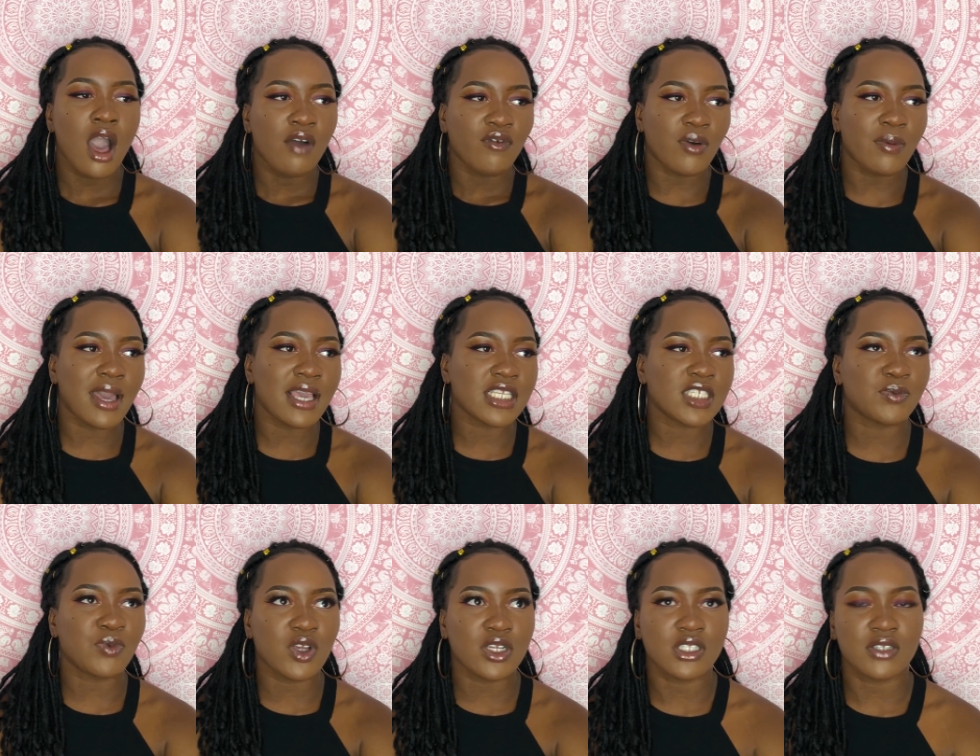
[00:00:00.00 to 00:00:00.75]
from my
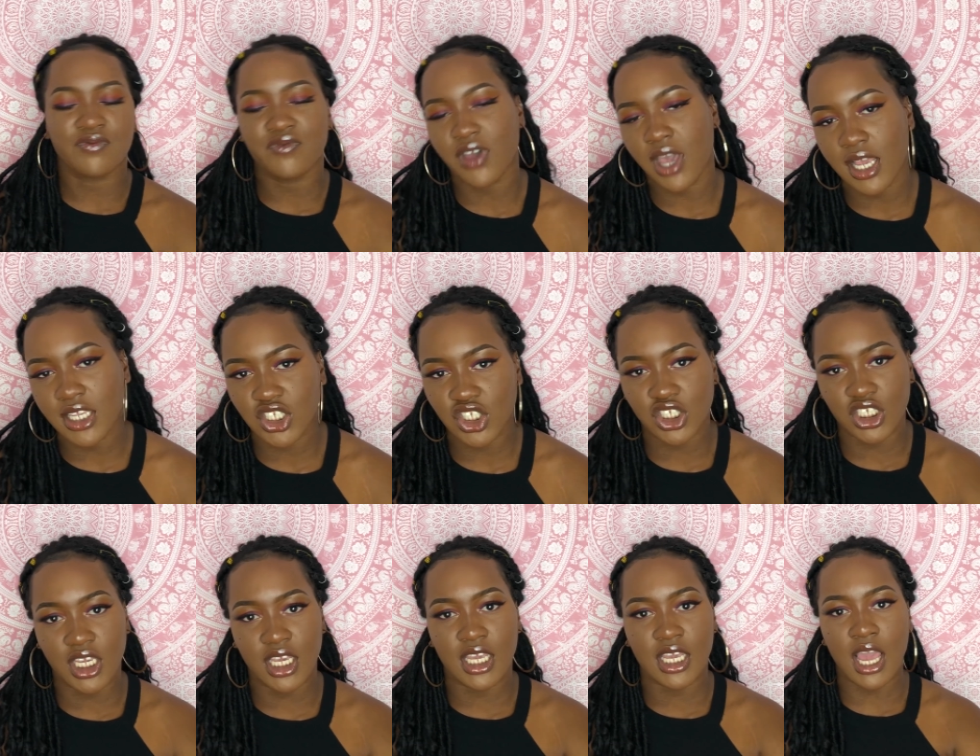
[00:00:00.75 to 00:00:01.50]
experience of
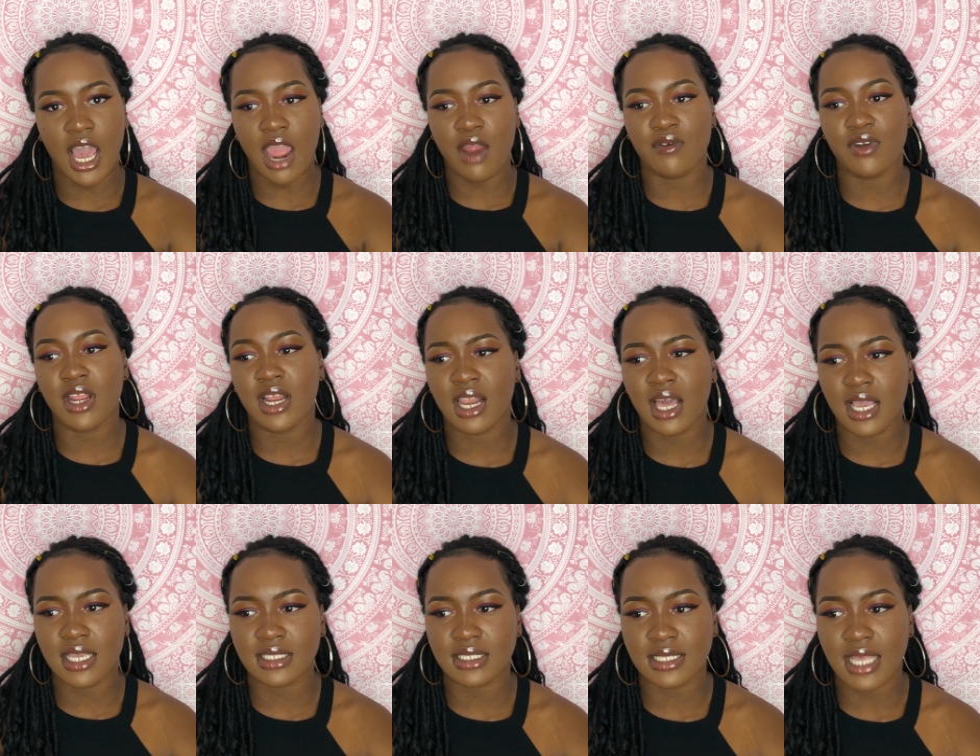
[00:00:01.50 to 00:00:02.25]
first year, I
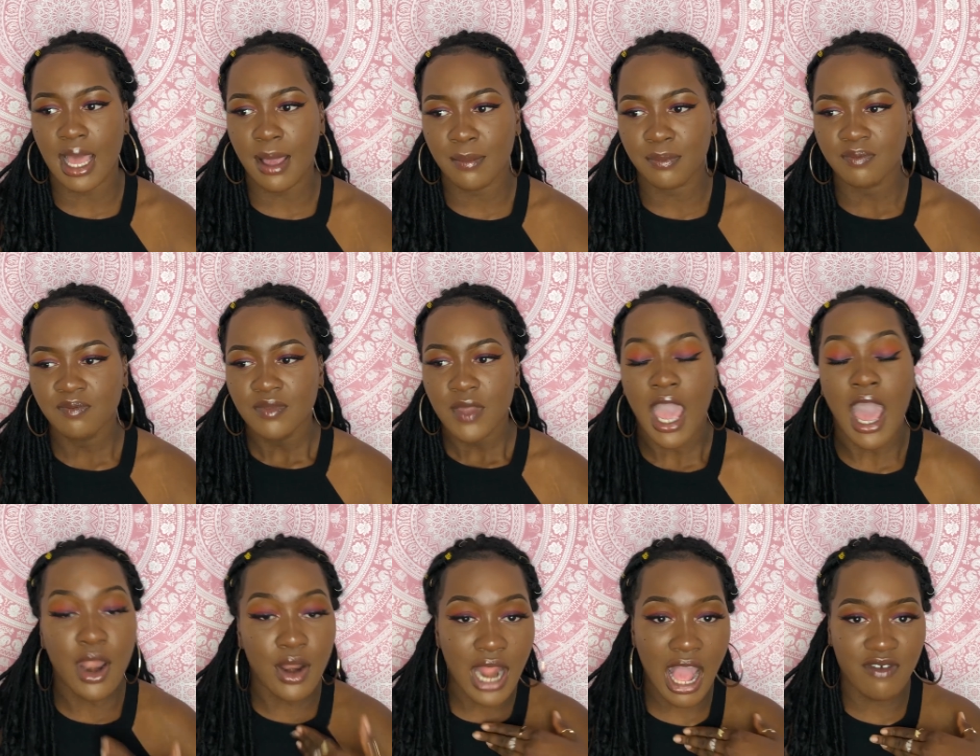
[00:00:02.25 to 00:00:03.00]
realized that
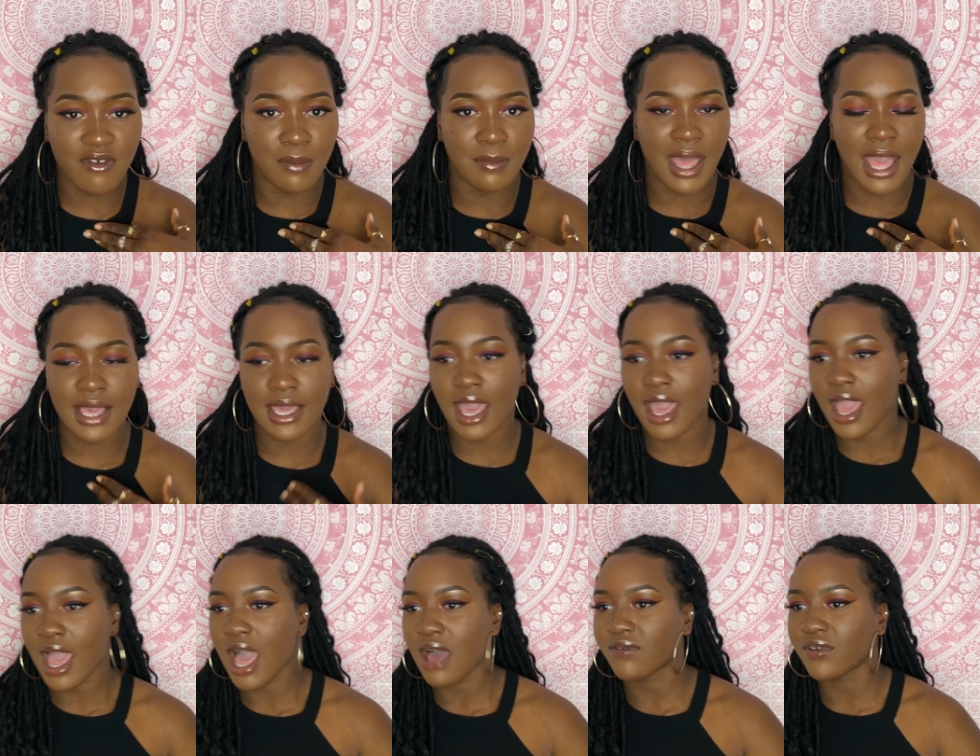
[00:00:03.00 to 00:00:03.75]
I don't have a Mac,
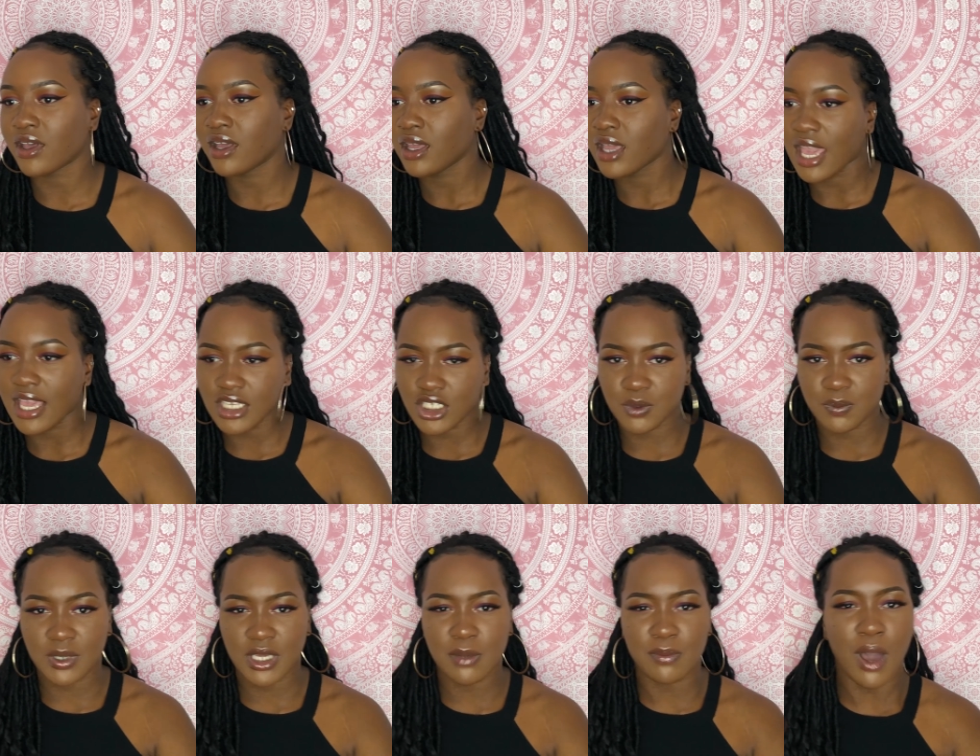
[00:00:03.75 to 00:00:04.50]
I have a
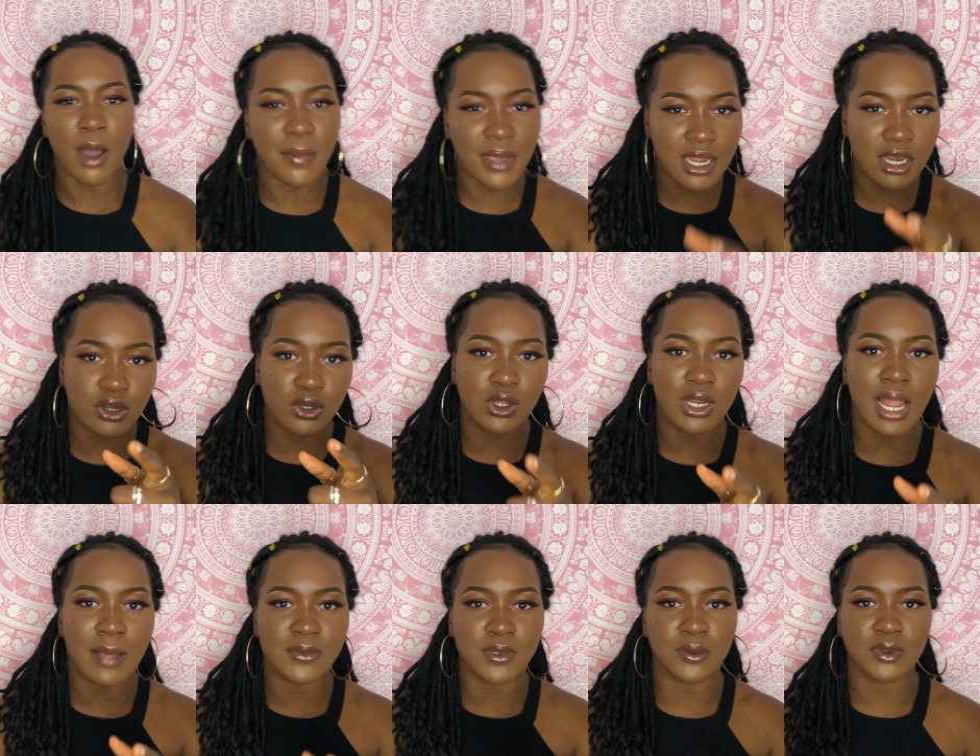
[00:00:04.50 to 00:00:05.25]
HP, but I'm getting a
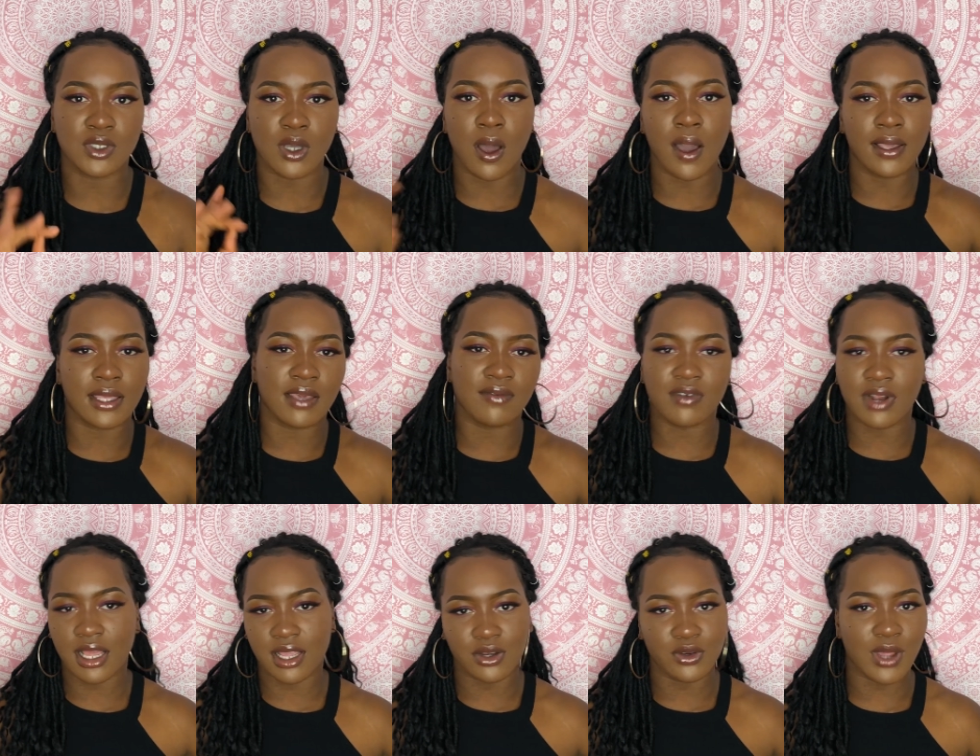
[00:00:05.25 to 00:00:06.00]
new laptop, so I'll give
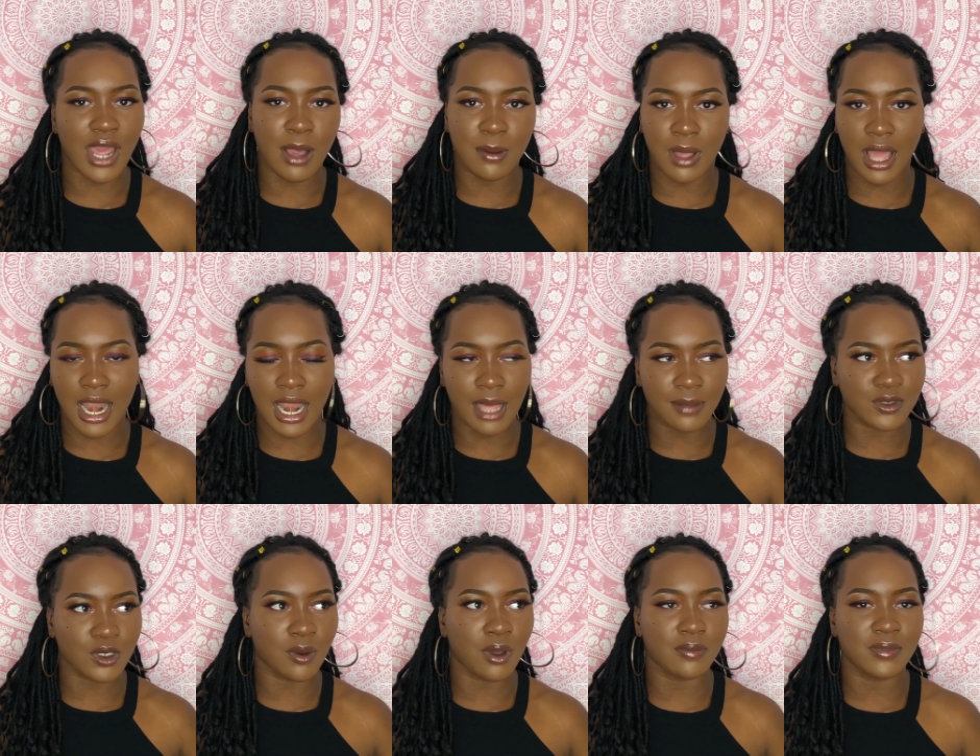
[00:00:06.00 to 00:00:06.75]
it like a new
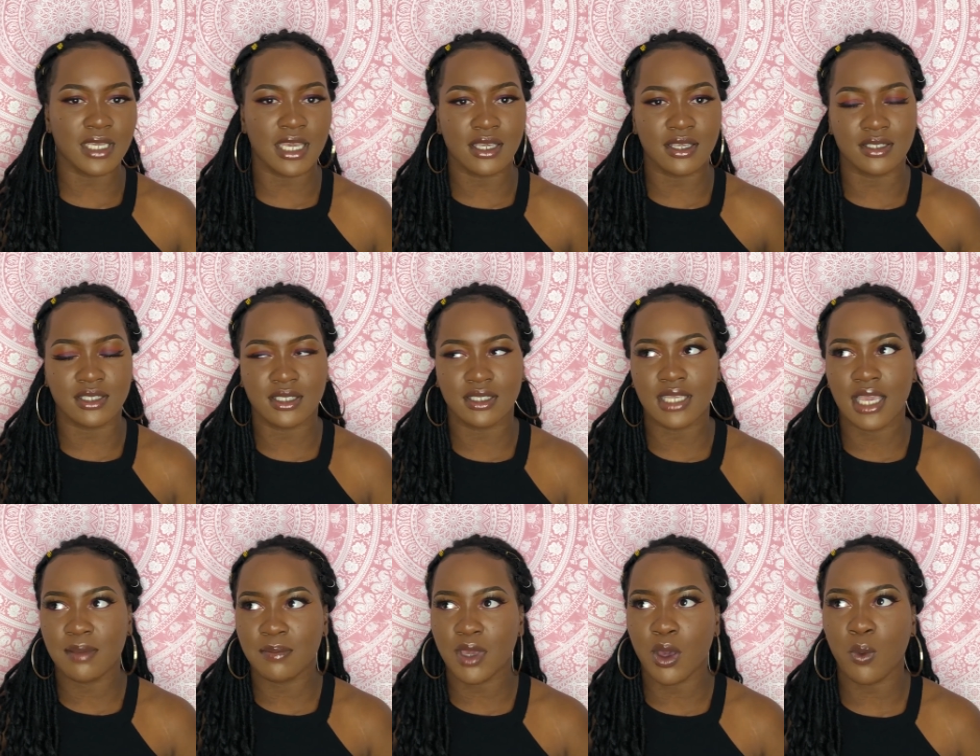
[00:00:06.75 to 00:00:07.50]
laptop update, because it's
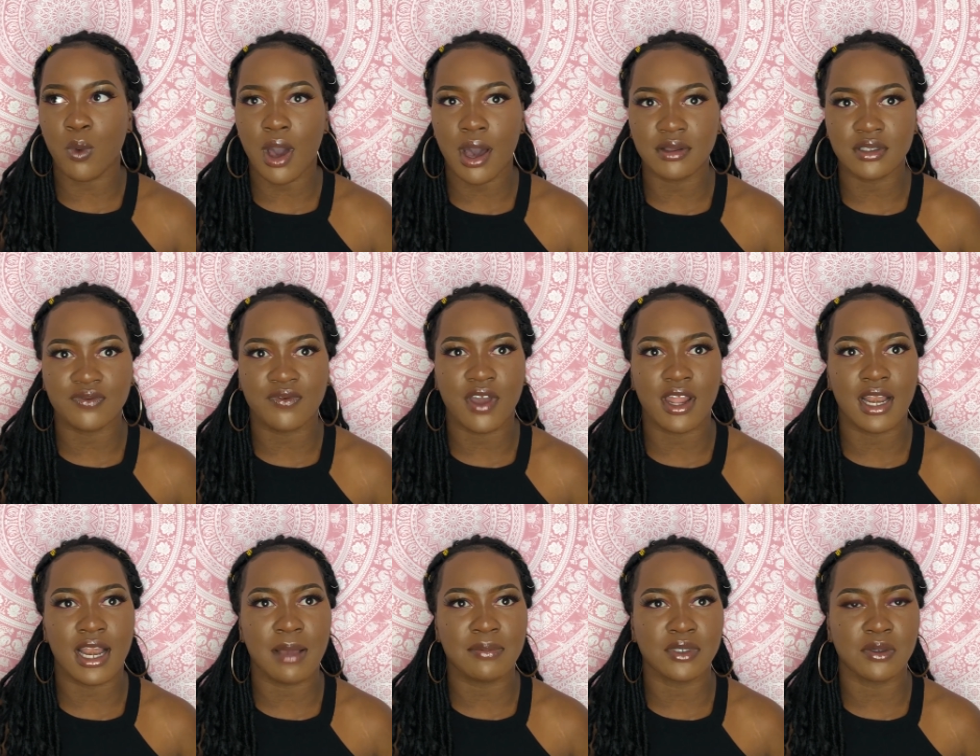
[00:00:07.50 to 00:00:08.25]
taking me a while to
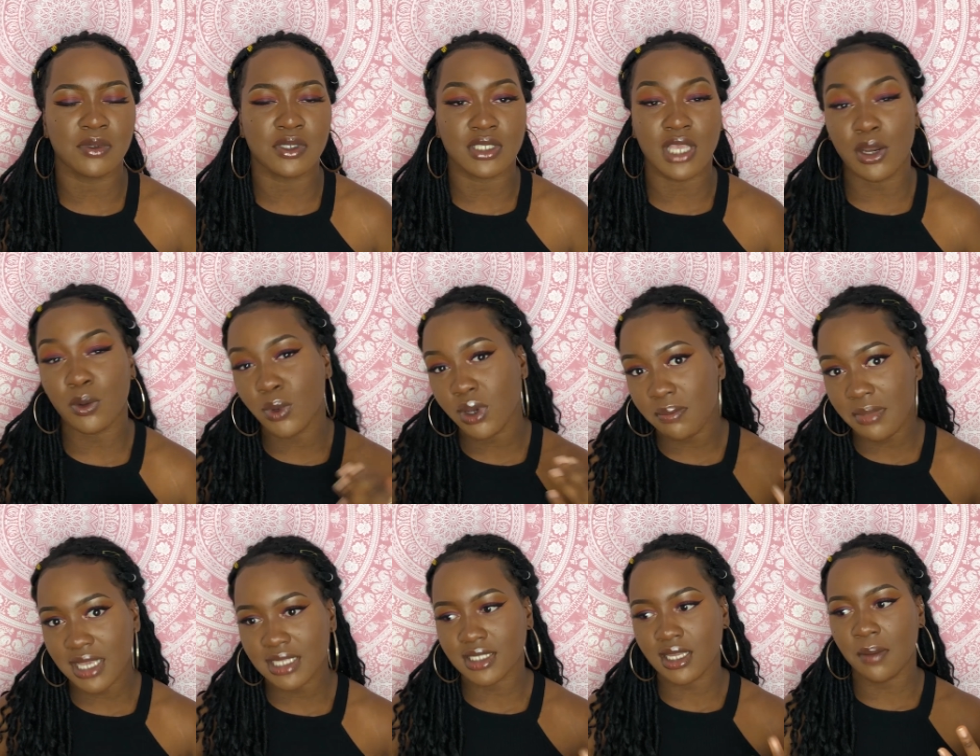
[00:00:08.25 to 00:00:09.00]
find a laptop, because I don't want
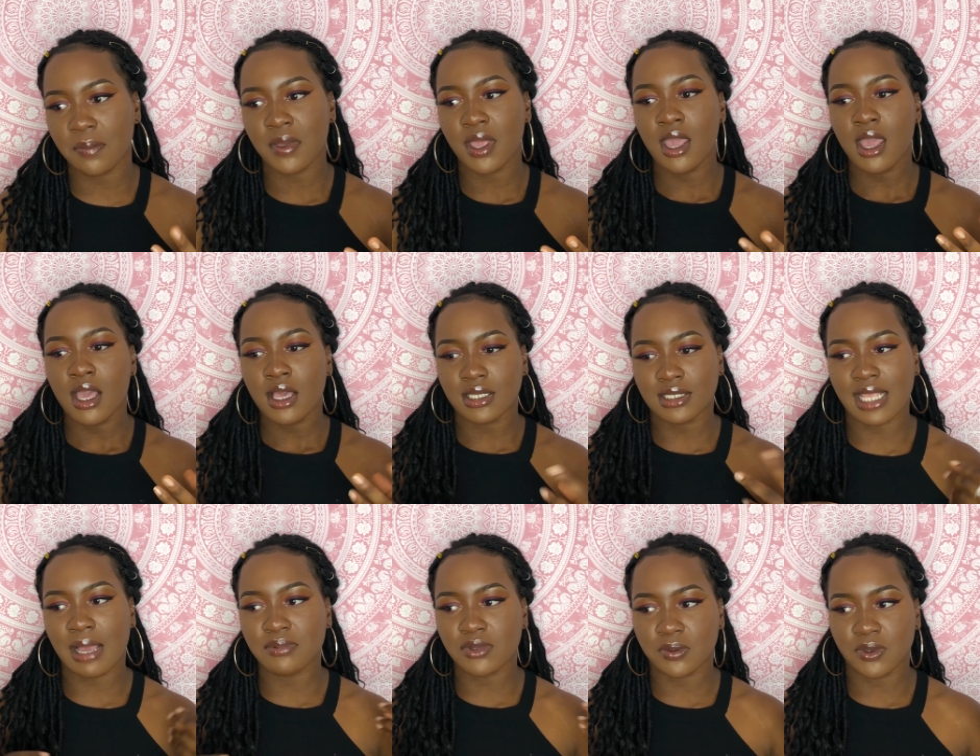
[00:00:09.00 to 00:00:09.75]
to mess up,
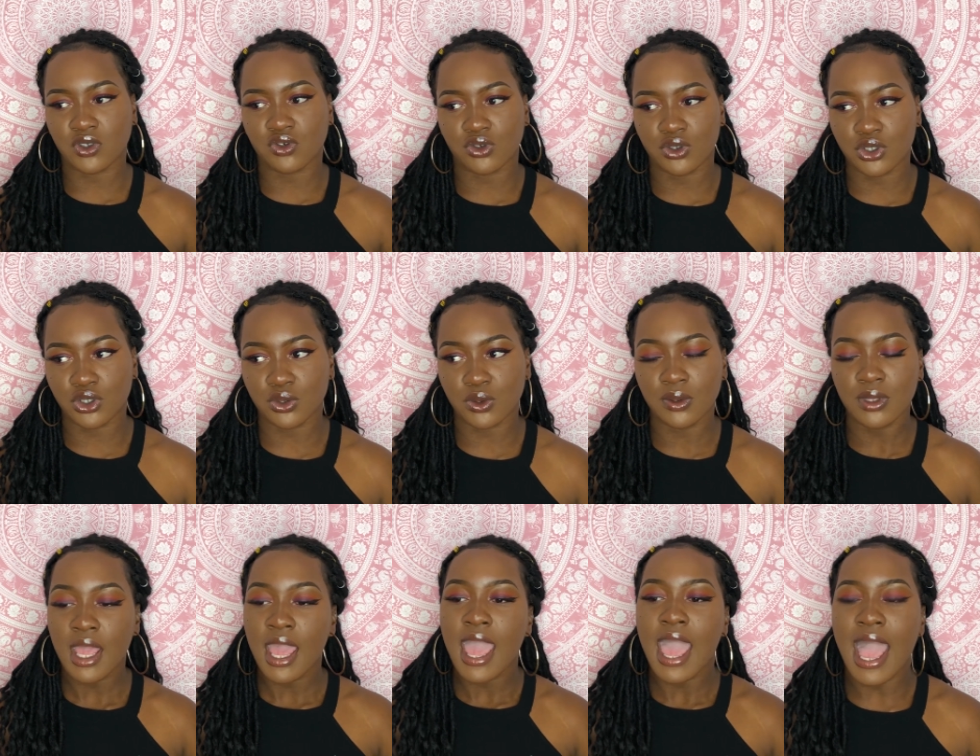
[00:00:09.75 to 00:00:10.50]
because laptop is
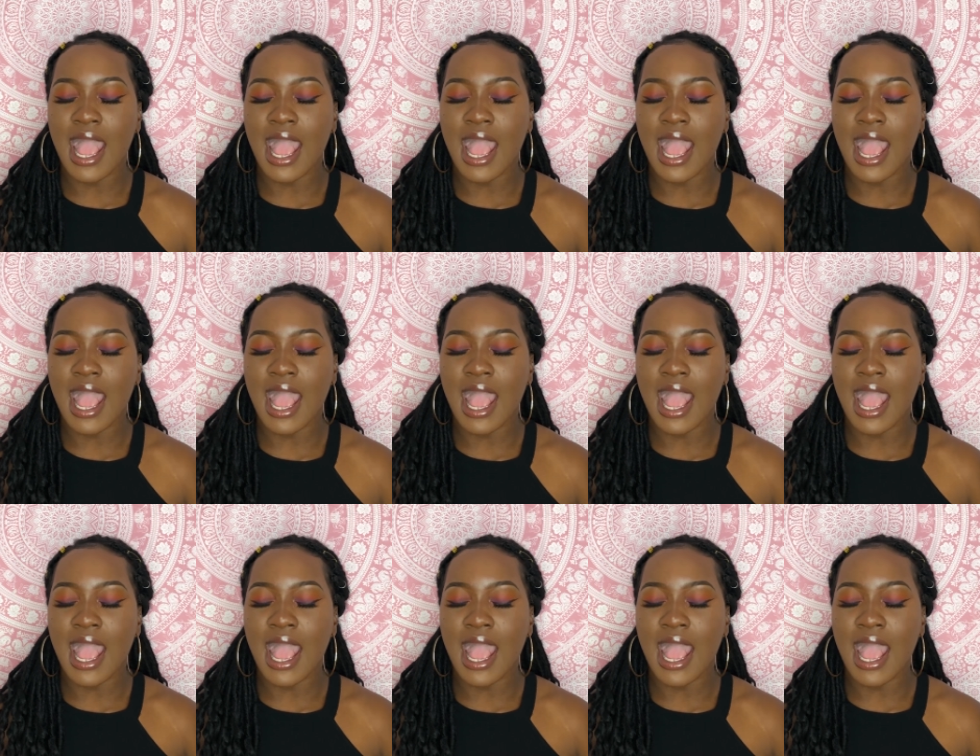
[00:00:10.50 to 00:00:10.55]
crucial.